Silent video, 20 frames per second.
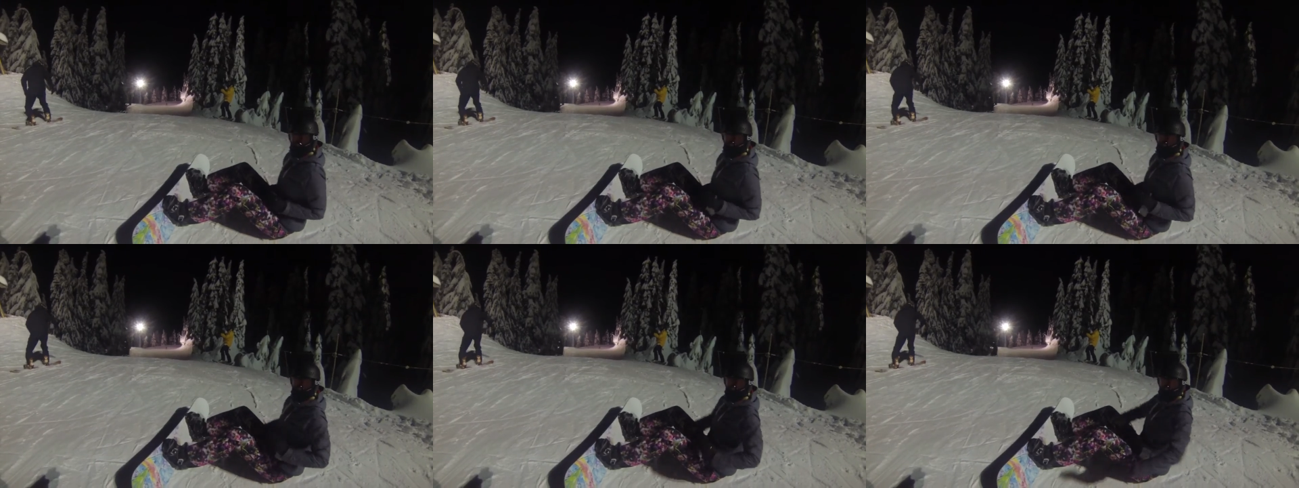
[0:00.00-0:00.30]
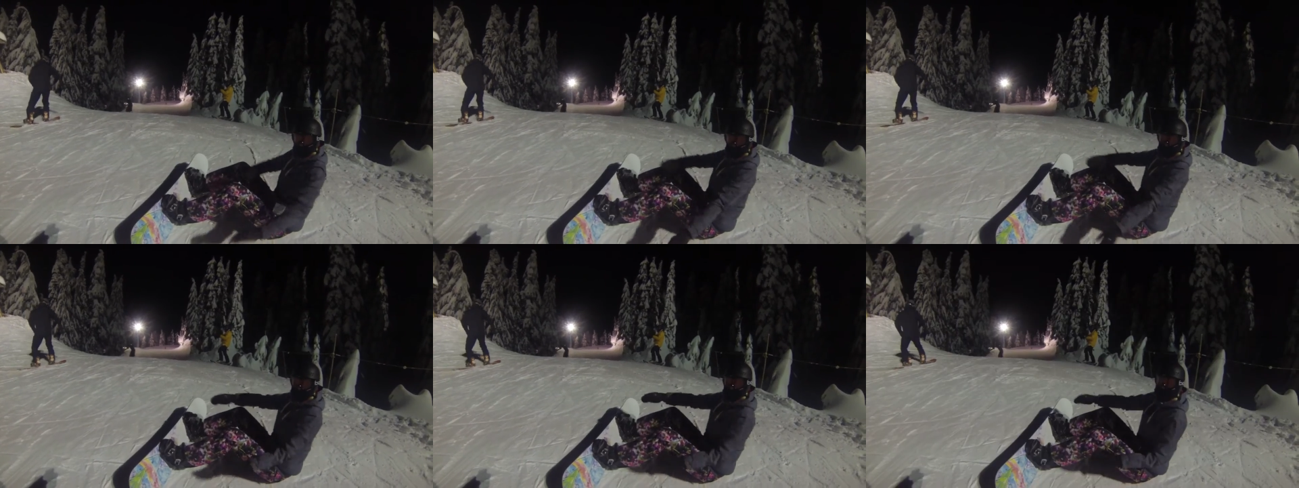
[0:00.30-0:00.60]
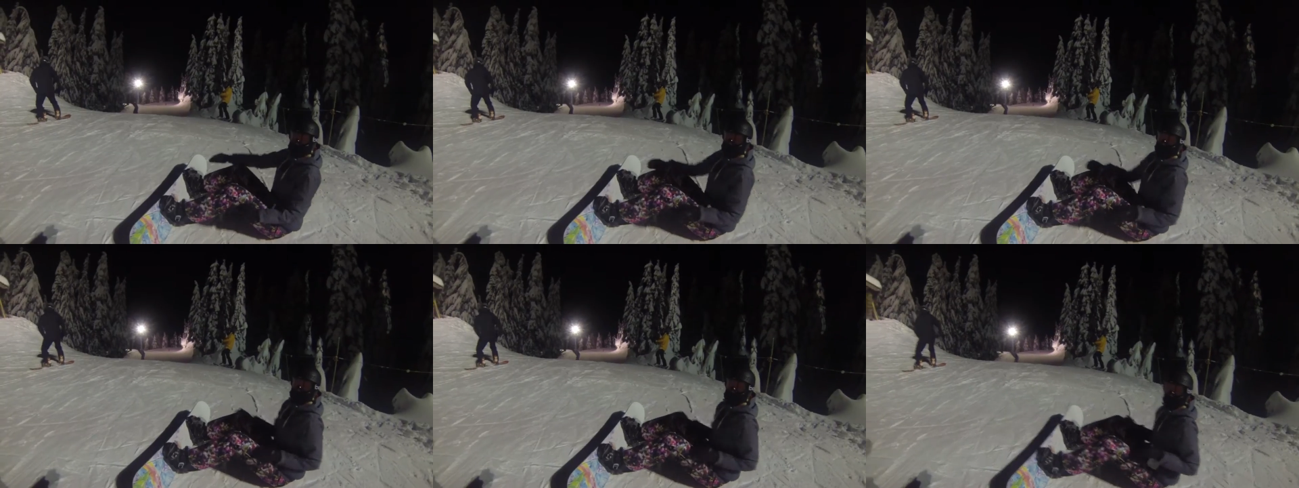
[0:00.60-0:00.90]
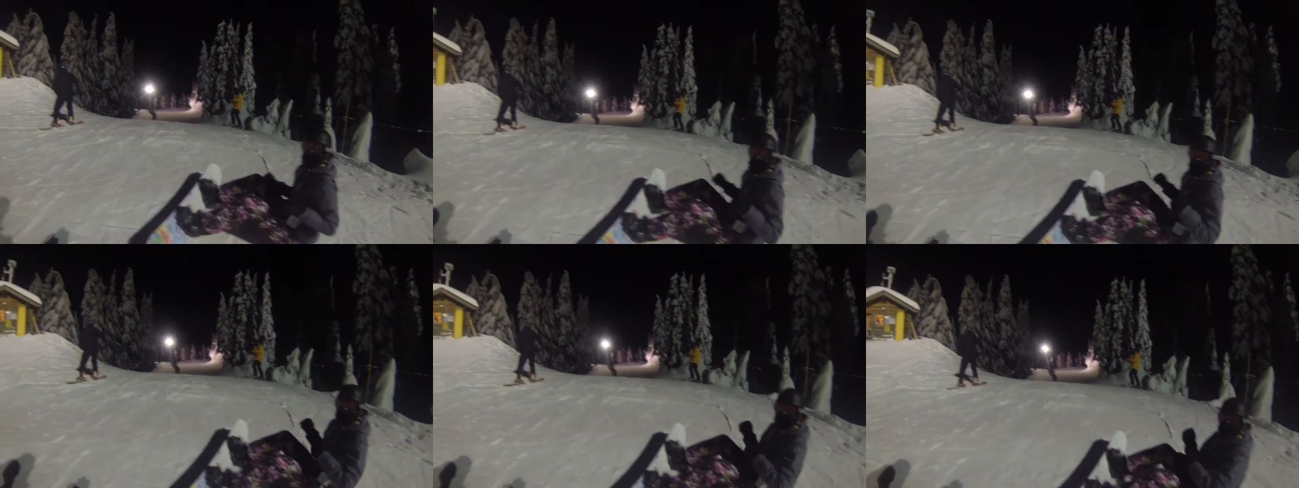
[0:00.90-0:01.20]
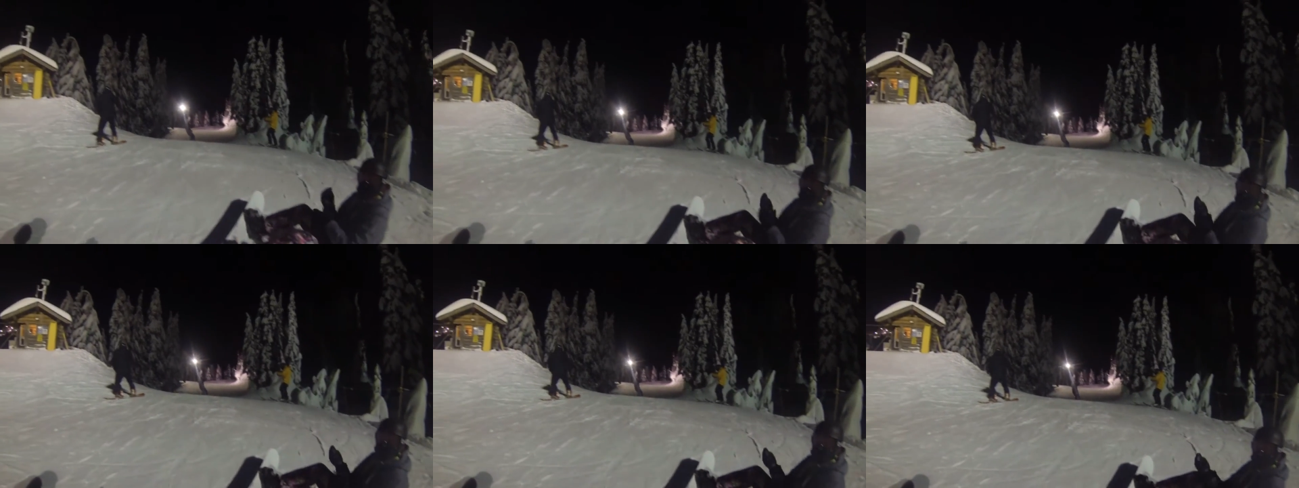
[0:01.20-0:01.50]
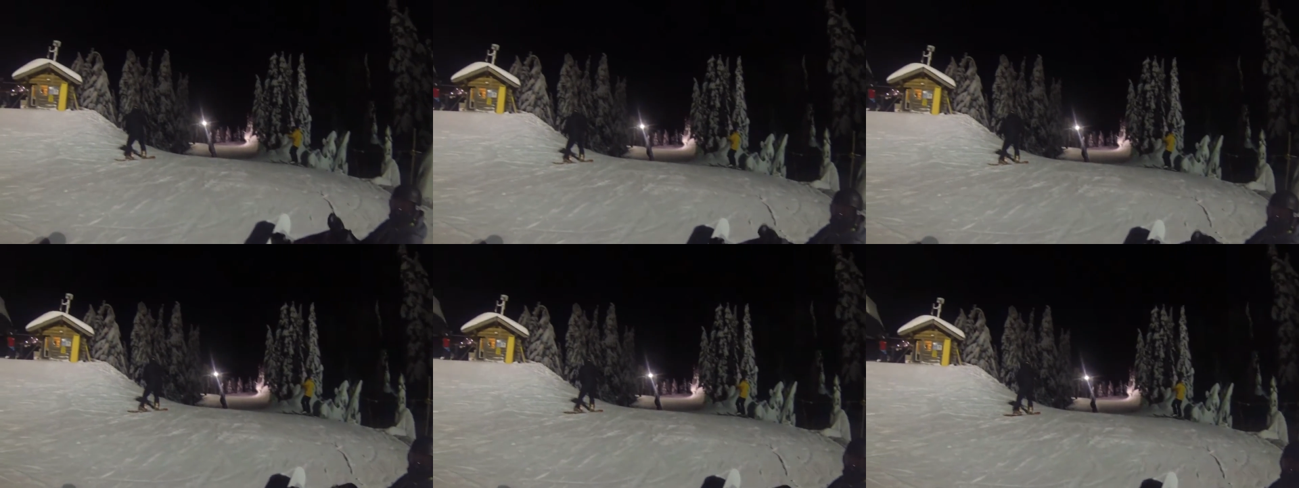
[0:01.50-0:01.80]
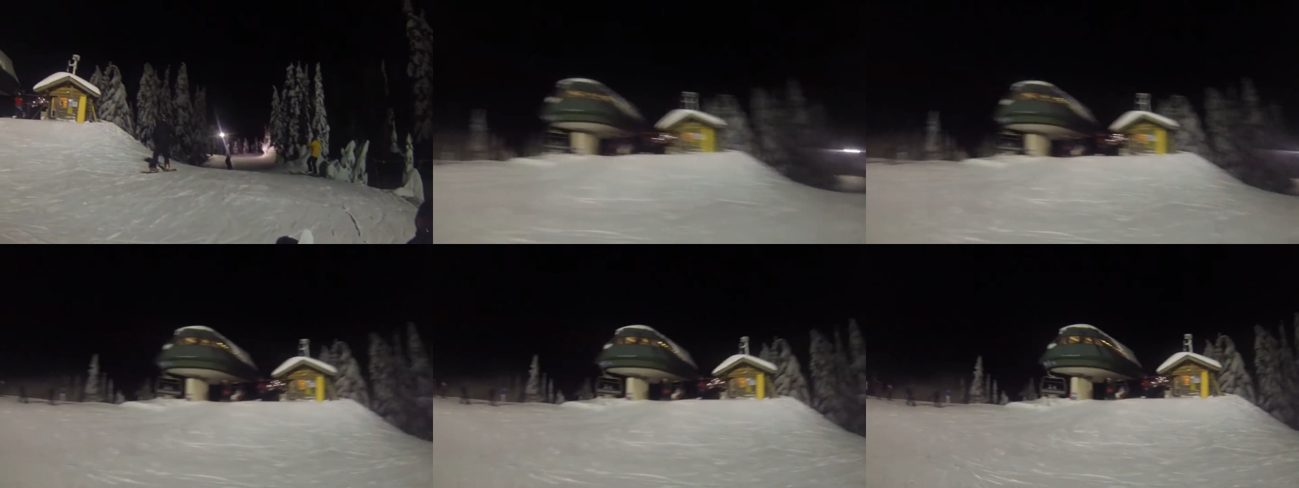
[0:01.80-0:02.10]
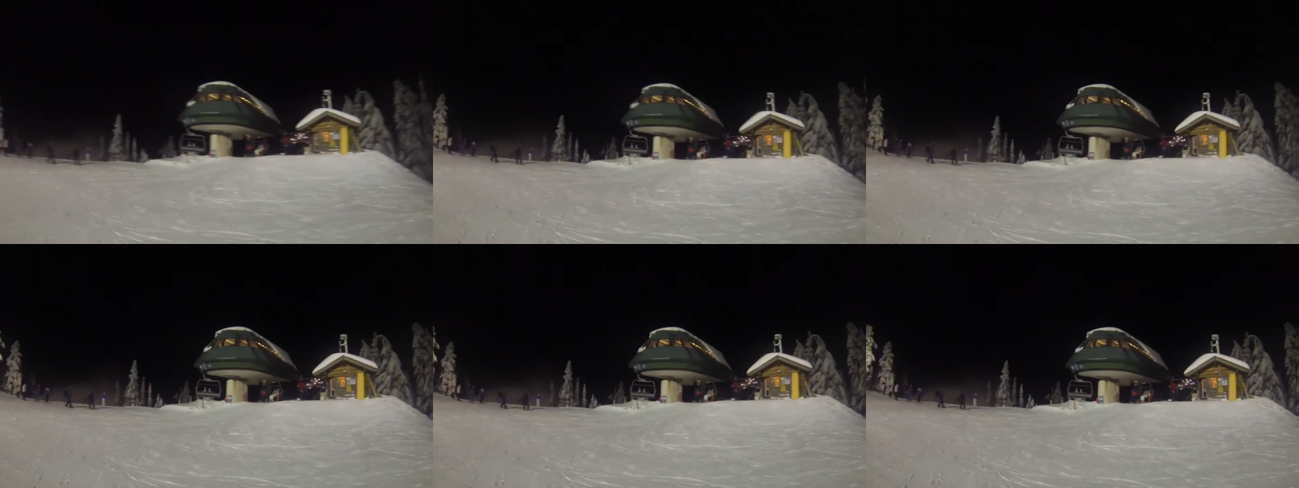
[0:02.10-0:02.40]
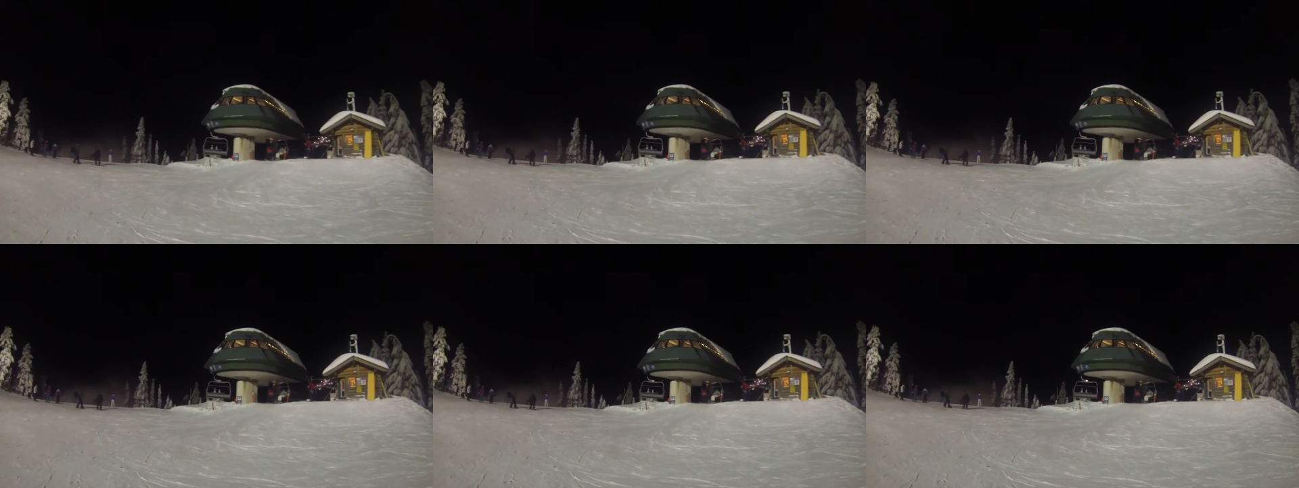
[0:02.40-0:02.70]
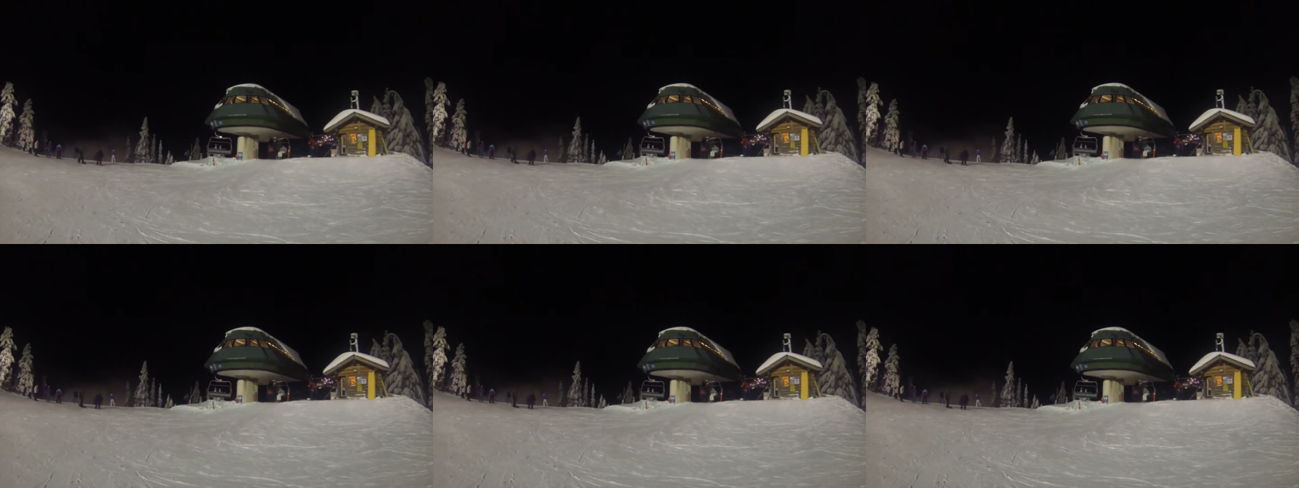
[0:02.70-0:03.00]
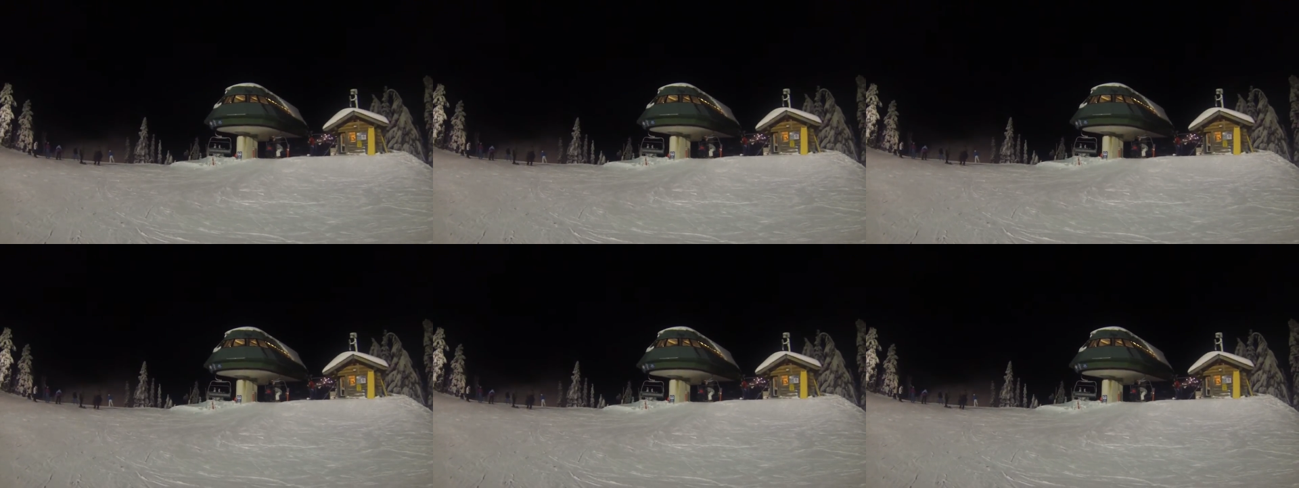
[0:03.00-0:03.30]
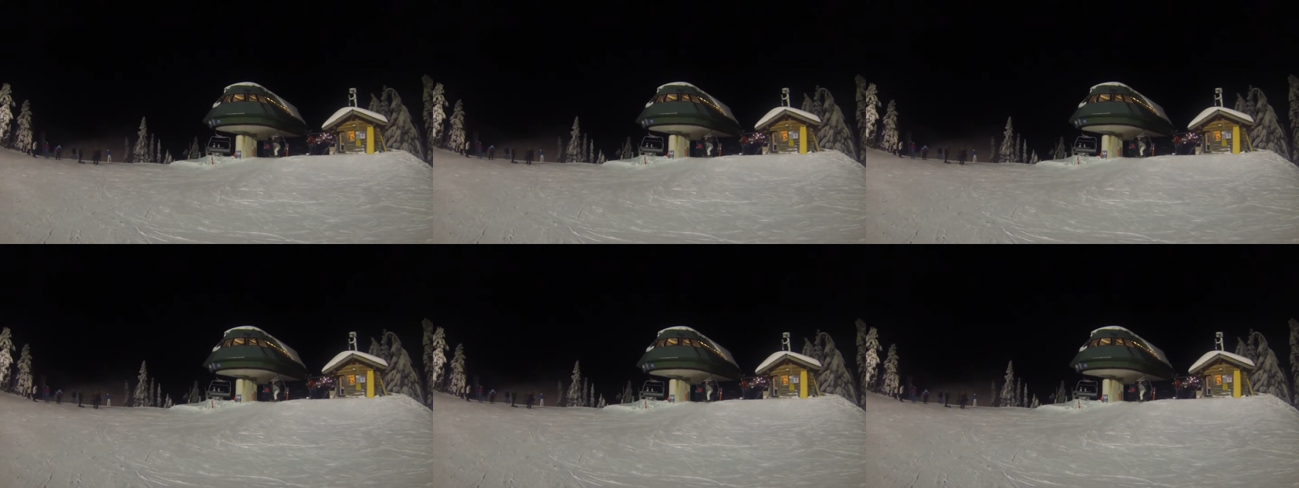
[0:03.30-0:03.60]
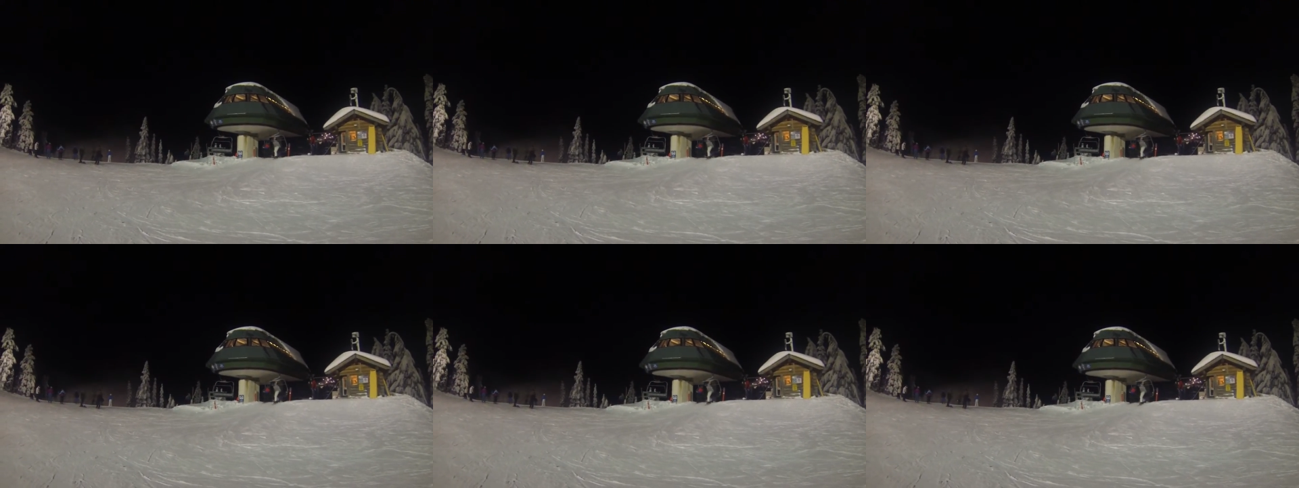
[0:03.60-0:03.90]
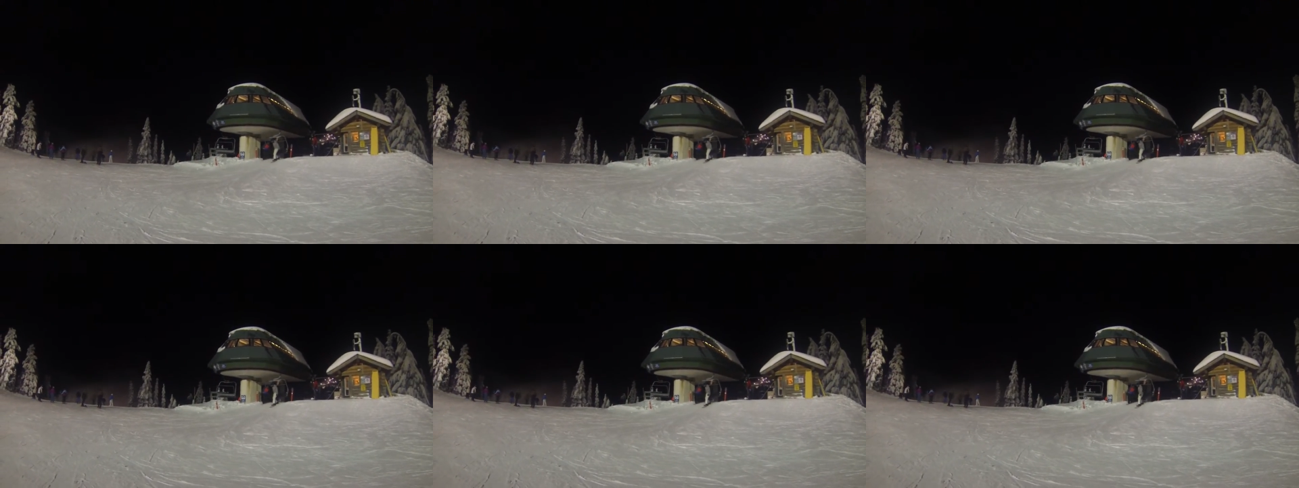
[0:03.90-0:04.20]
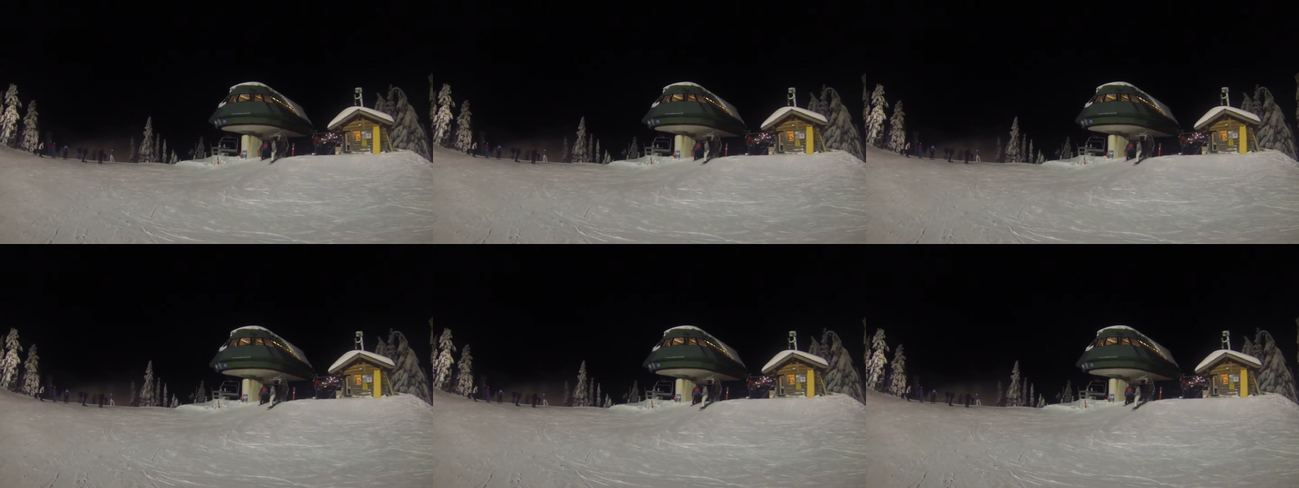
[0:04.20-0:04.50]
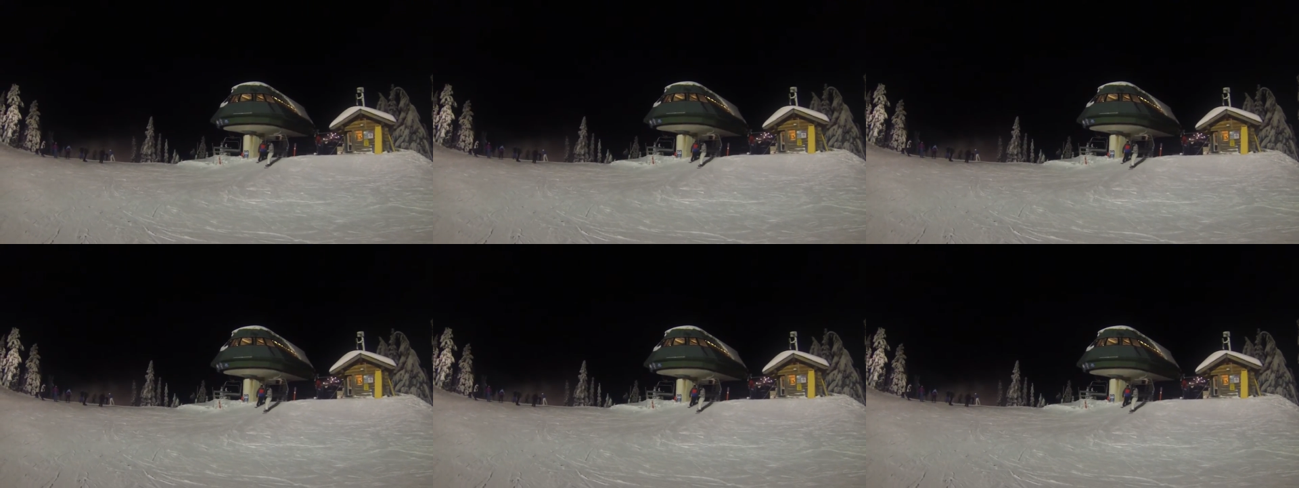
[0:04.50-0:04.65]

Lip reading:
Nobody's mouth can be seen.